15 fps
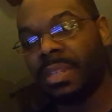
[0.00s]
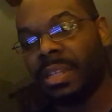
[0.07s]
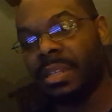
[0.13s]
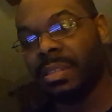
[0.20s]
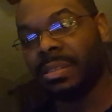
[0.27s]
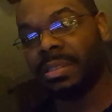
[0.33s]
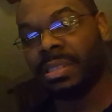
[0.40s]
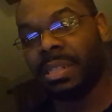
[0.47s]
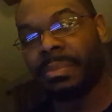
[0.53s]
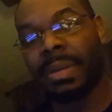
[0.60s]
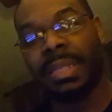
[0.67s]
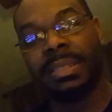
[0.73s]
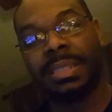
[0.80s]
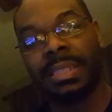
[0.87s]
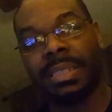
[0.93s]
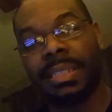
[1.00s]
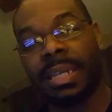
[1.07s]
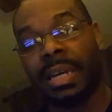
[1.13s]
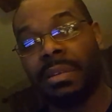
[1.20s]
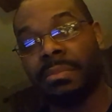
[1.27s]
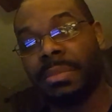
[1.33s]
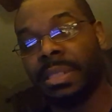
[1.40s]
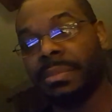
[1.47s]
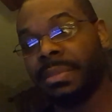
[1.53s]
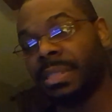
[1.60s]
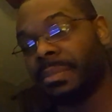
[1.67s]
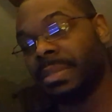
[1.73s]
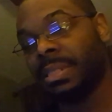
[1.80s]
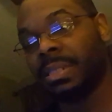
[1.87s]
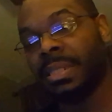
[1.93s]
looks good. Might check it out. Maybe I
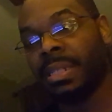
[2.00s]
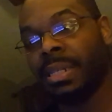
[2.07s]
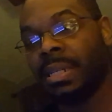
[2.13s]
mean.